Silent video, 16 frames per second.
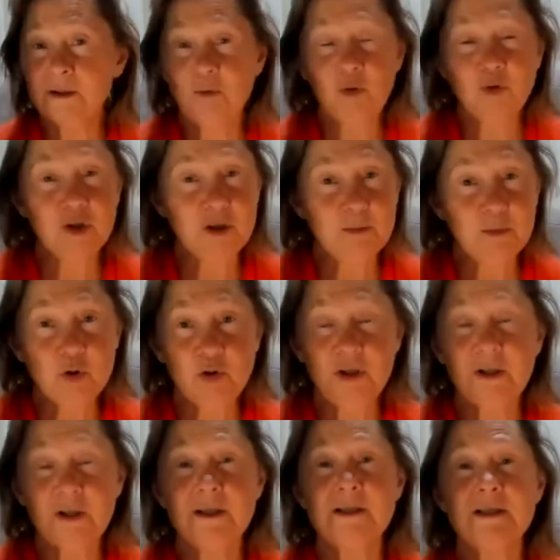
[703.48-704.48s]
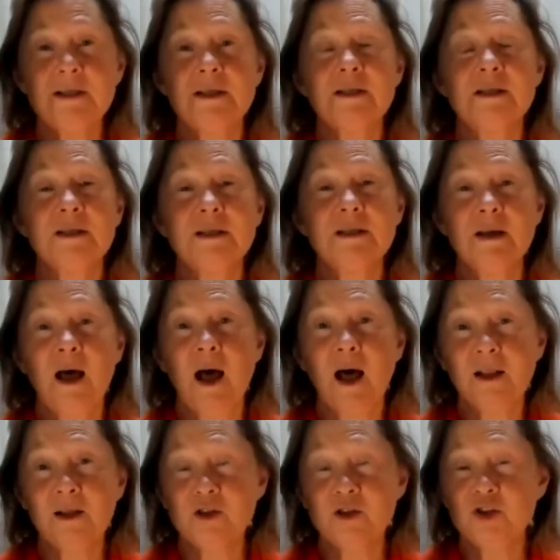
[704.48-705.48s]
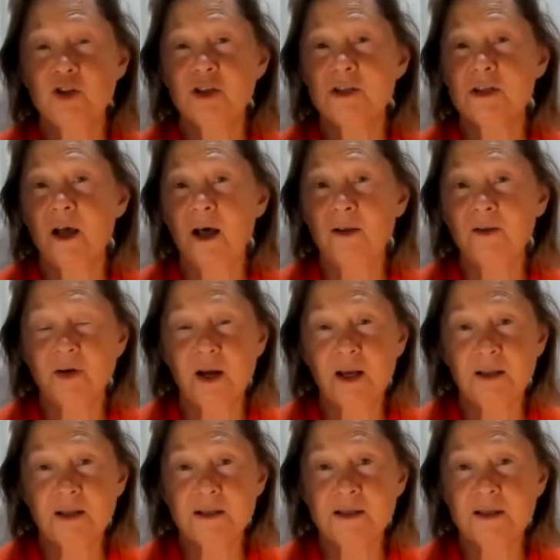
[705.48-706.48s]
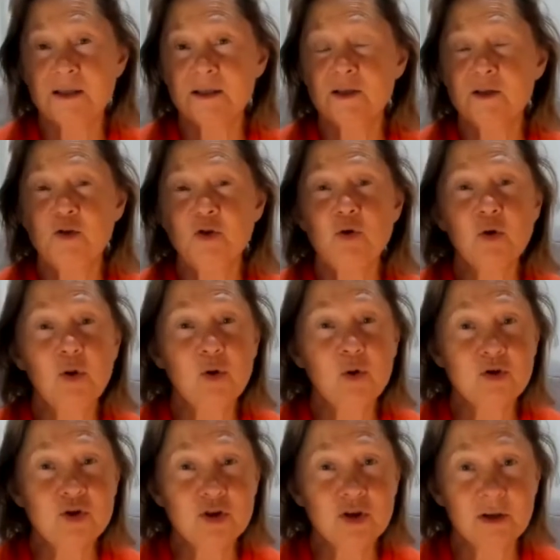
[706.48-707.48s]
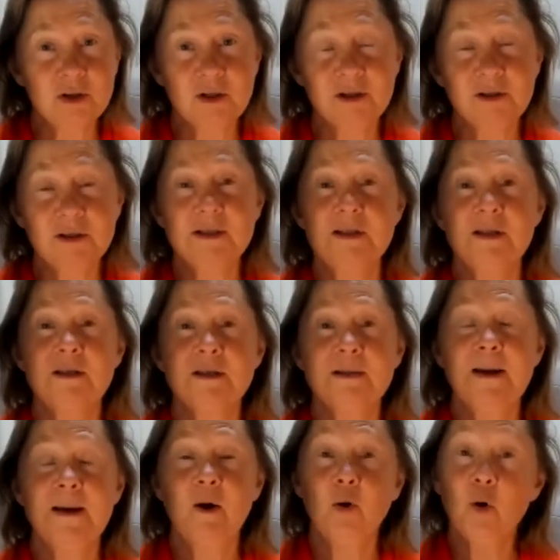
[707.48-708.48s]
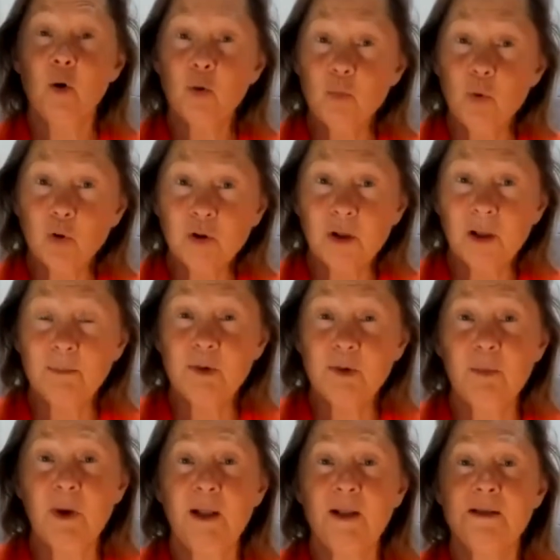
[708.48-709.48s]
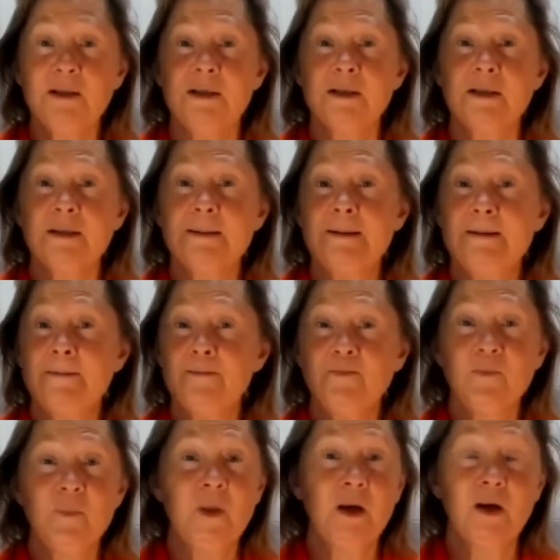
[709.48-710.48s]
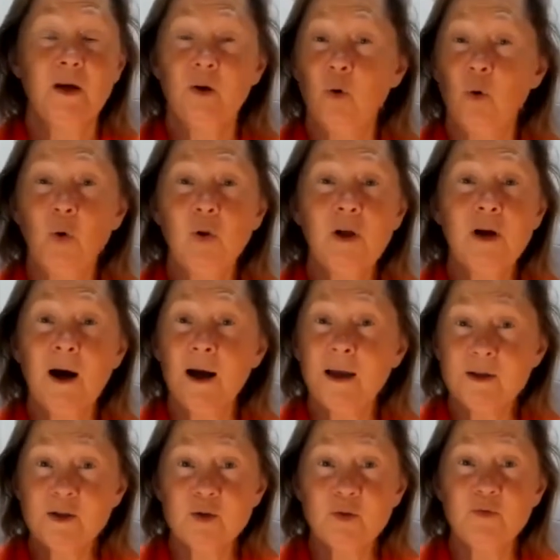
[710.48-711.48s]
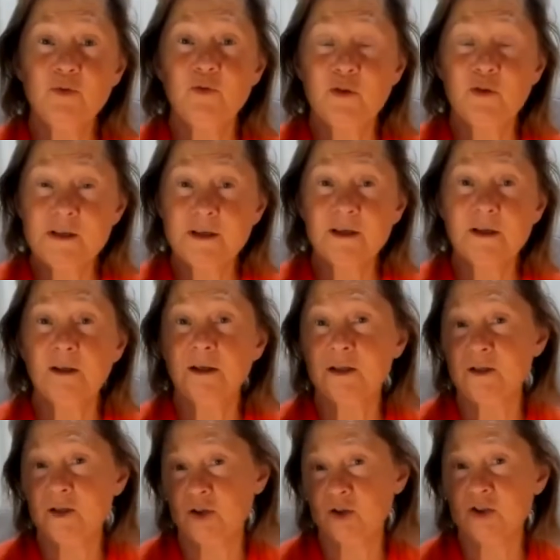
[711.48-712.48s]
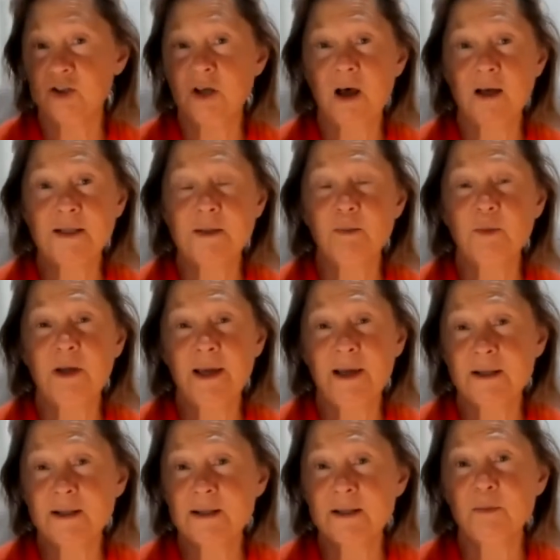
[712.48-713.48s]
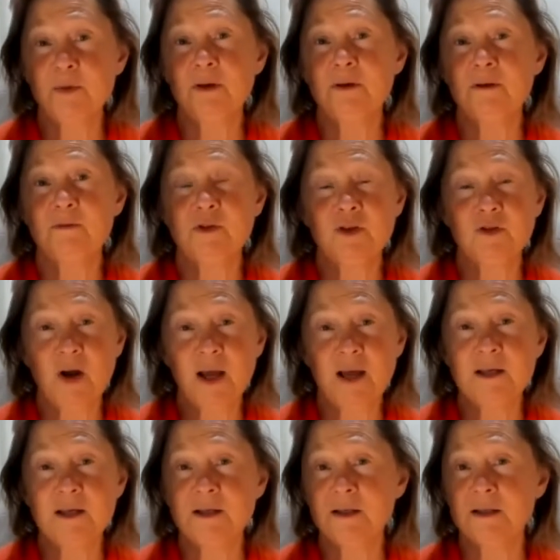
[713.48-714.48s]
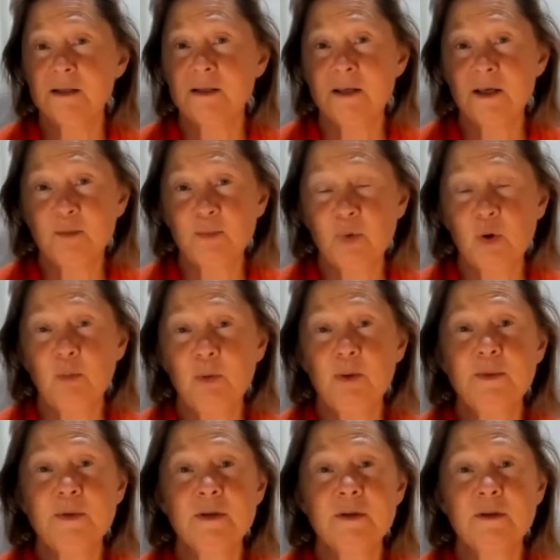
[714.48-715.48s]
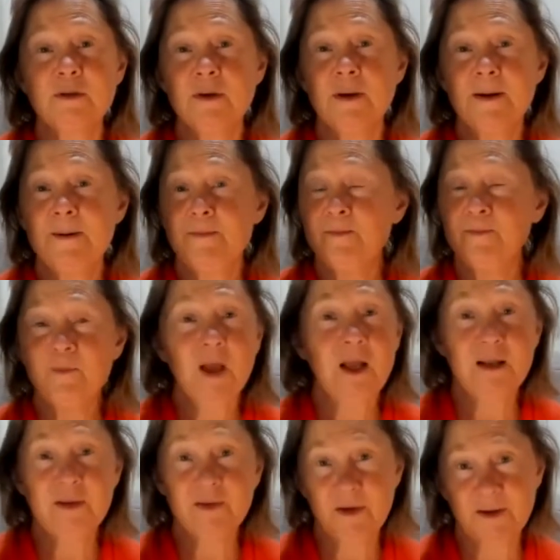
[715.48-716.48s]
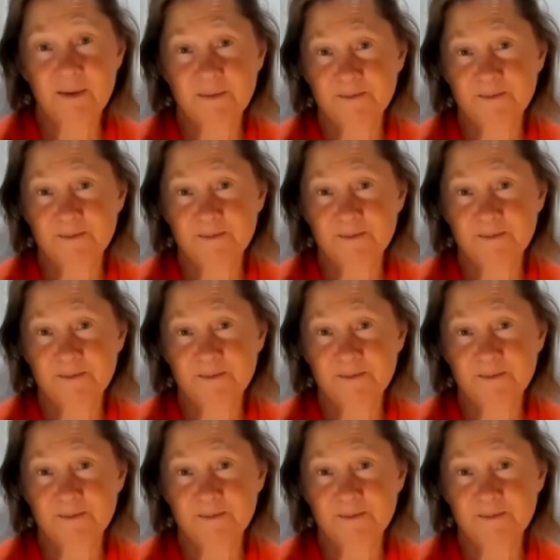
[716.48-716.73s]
autoimmune illnesses, allergies, arthritises, neurological illnesses, hormonal abnormalities, uh, all kinds of physical conditions, asthma, eczema, psoriasis, skin problems, anything.